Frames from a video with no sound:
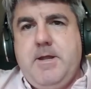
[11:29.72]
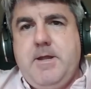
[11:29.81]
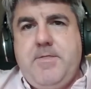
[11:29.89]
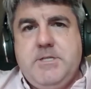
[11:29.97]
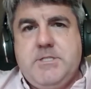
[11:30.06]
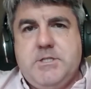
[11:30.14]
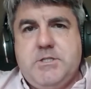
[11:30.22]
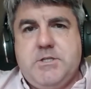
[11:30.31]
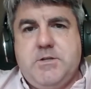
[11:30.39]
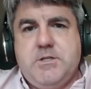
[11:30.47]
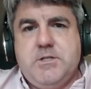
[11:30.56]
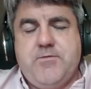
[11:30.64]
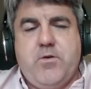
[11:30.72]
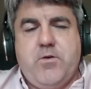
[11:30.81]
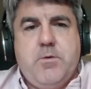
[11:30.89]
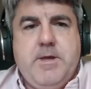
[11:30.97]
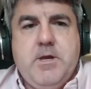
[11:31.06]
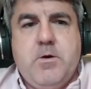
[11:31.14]
think just
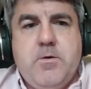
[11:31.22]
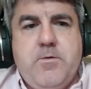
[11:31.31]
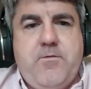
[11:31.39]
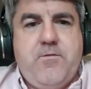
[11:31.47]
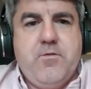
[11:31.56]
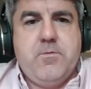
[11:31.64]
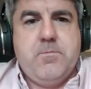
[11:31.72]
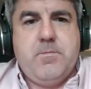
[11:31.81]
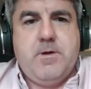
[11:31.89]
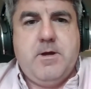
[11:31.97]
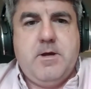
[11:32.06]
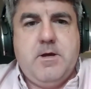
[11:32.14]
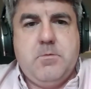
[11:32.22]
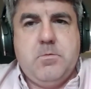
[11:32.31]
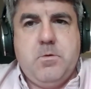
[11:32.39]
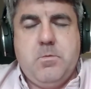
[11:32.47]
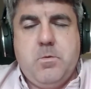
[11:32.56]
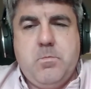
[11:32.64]
following on from
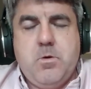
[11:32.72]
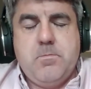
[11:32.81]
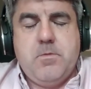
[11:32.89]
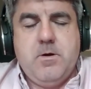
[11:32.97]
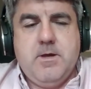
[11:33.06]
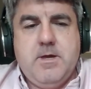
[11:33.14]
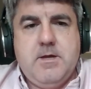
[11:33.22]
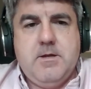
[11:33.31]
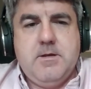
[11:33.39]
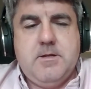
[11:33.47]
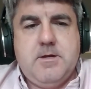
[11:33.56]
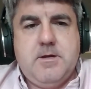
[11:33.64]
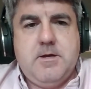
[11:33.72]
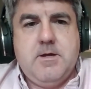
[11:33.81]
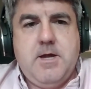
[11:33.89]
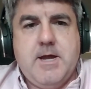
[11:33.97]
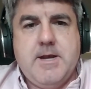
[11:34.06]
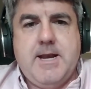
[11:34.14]
what Margit and
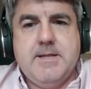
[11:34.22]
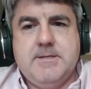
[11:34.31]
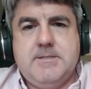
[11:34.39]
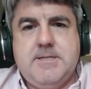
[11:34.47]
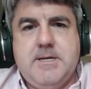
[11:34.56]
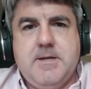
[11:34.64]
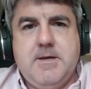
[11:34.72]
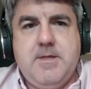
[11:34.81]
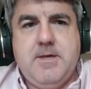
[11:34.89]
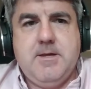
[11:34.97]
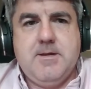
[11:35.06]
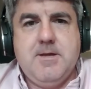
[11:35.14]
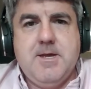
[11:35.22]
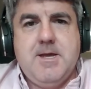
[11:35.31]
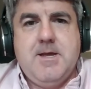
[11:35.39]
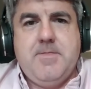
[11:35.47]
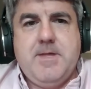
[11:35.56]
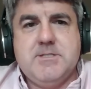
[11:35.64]
Alan said, I think
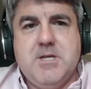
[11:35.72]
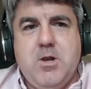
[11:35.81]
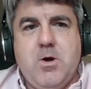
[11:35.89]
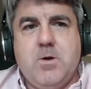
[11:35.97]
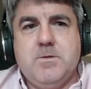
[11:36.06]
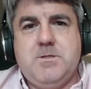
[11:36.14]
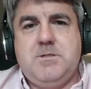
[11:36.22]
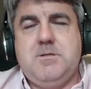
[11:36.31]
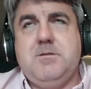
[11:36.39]
there's a lot